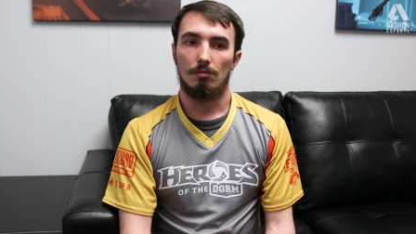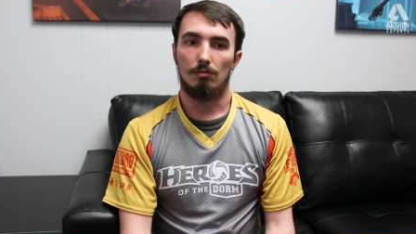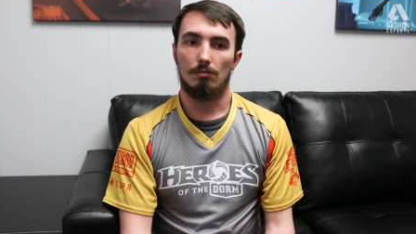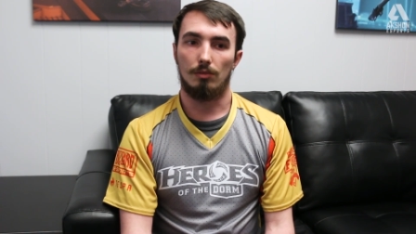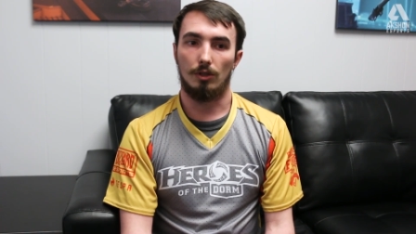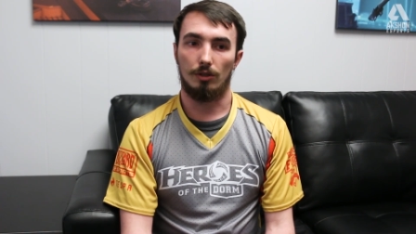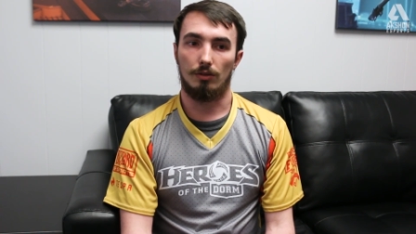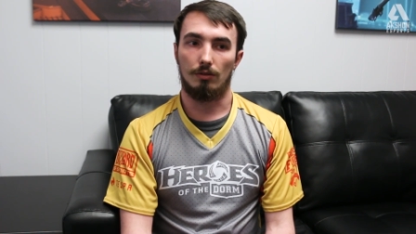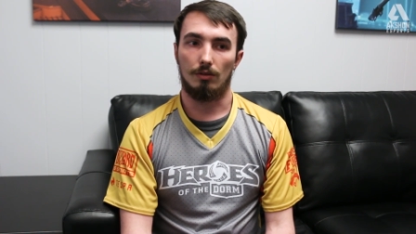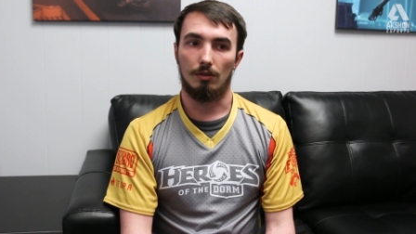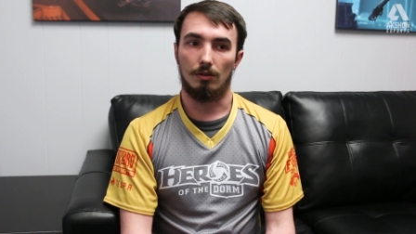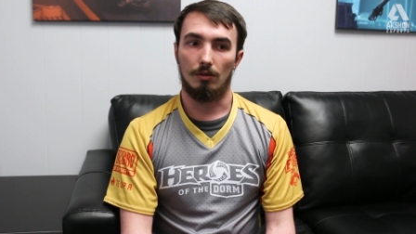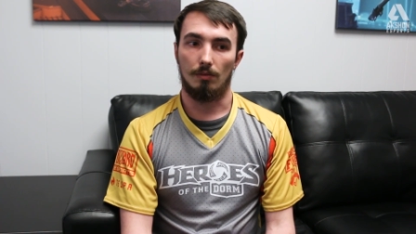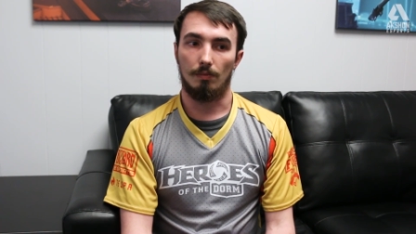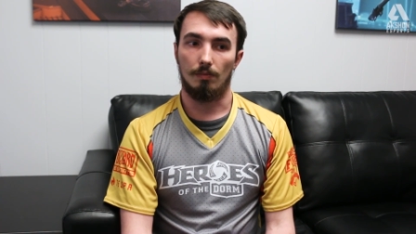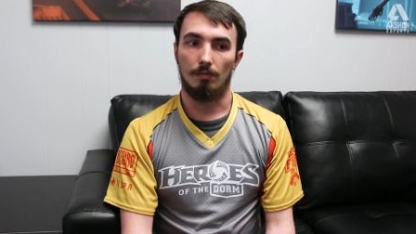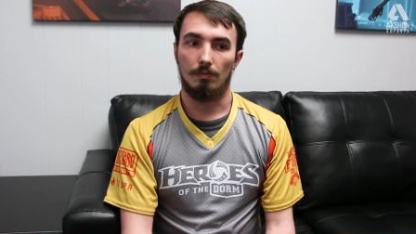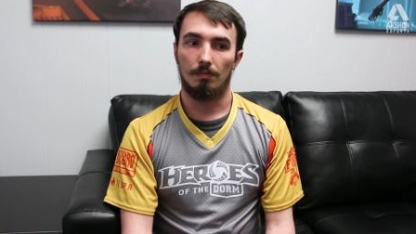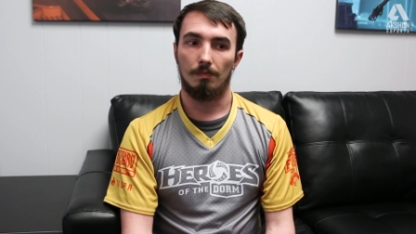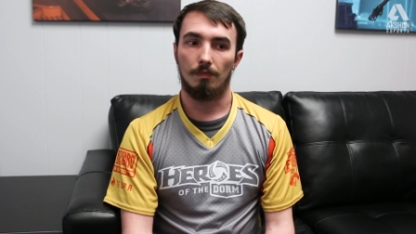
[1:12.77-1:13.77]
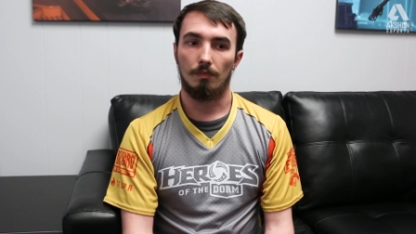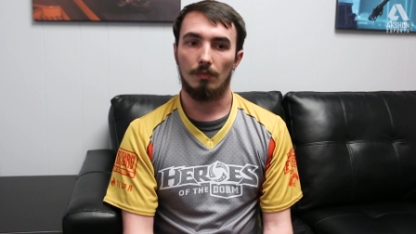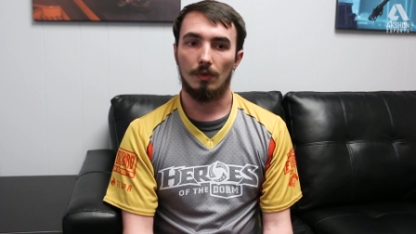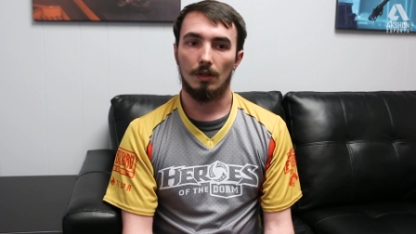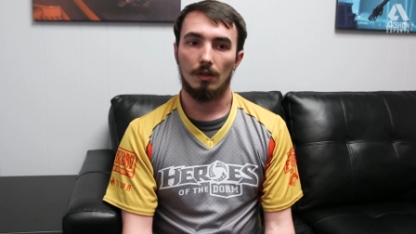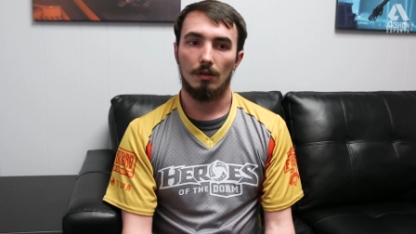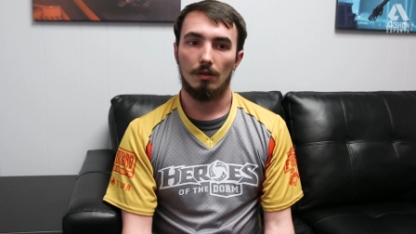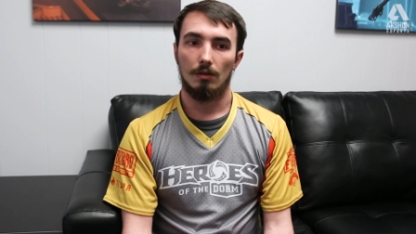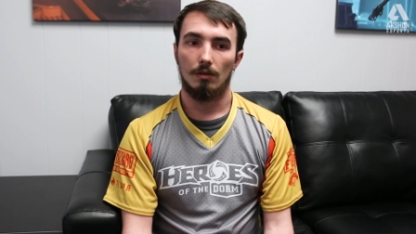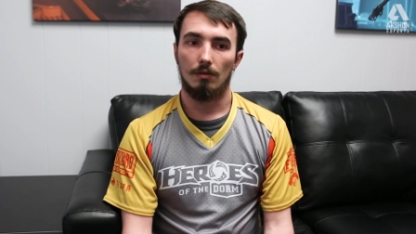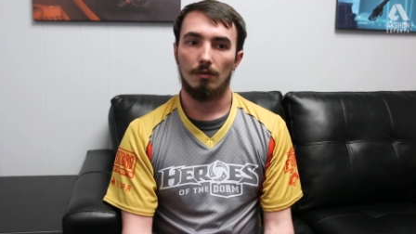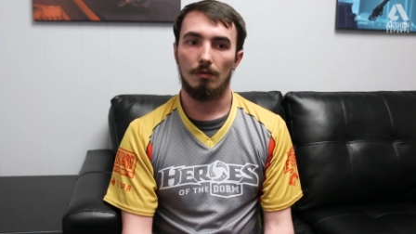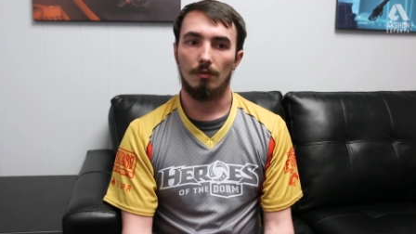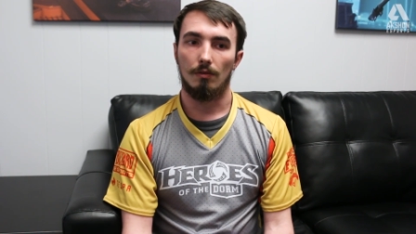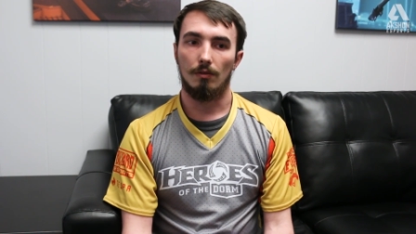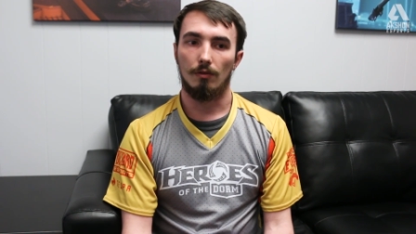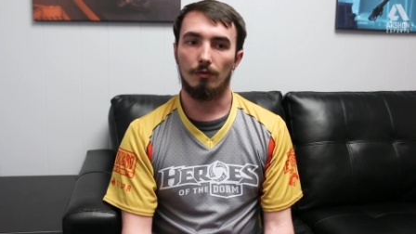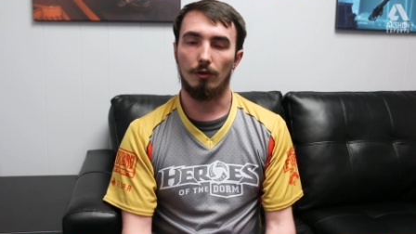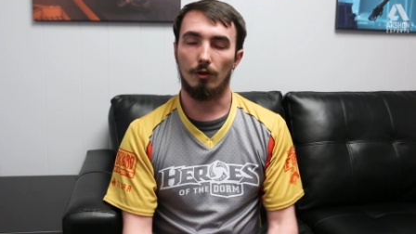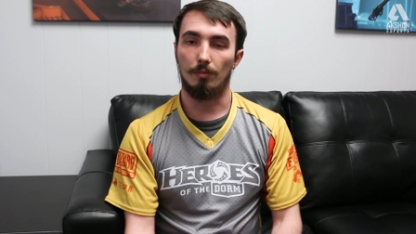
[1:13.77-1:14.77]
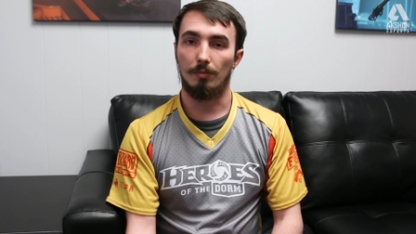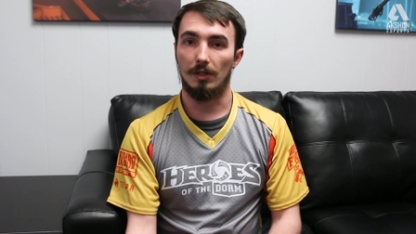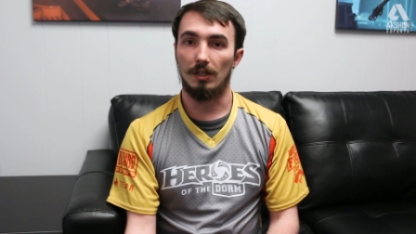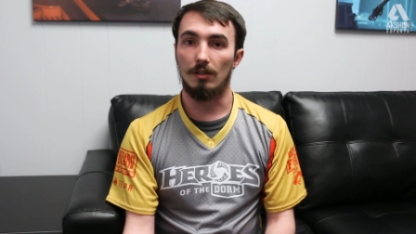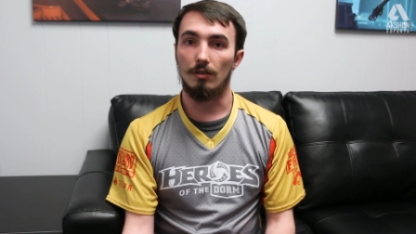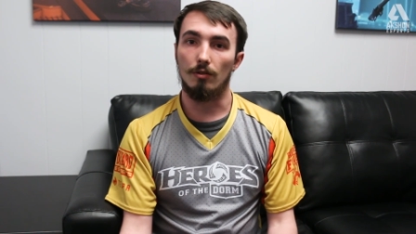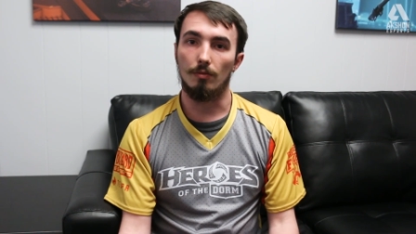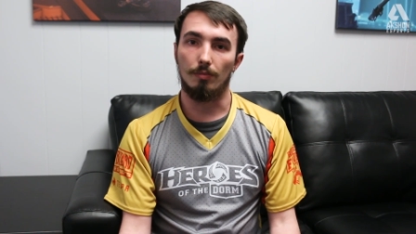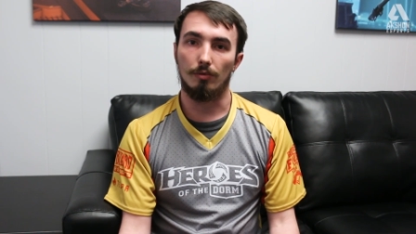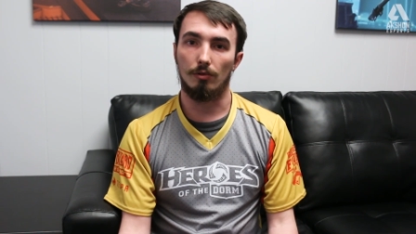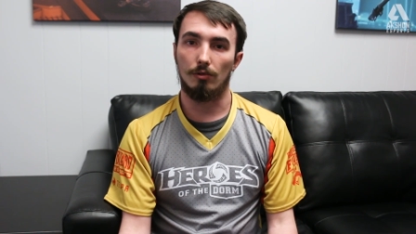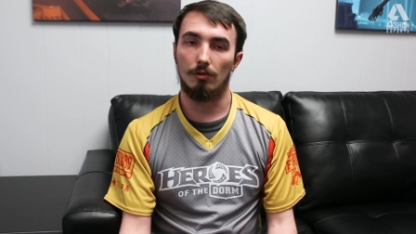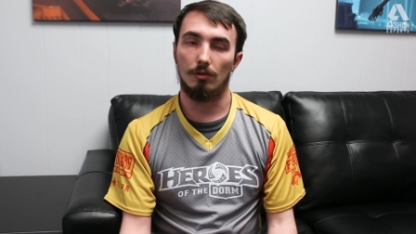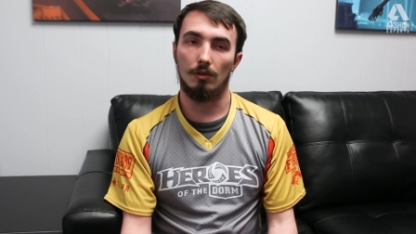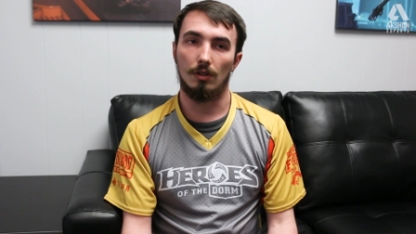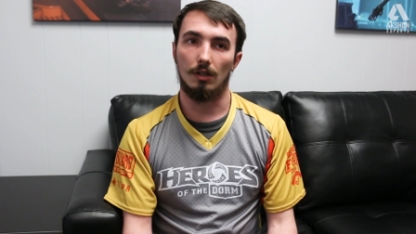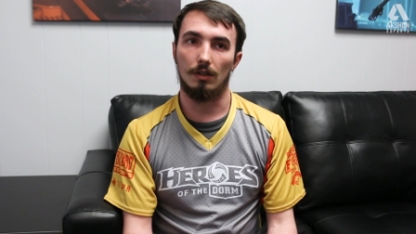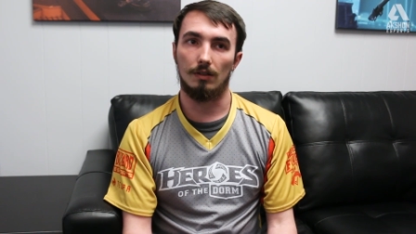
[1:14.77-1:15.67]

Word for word: But for being a pro,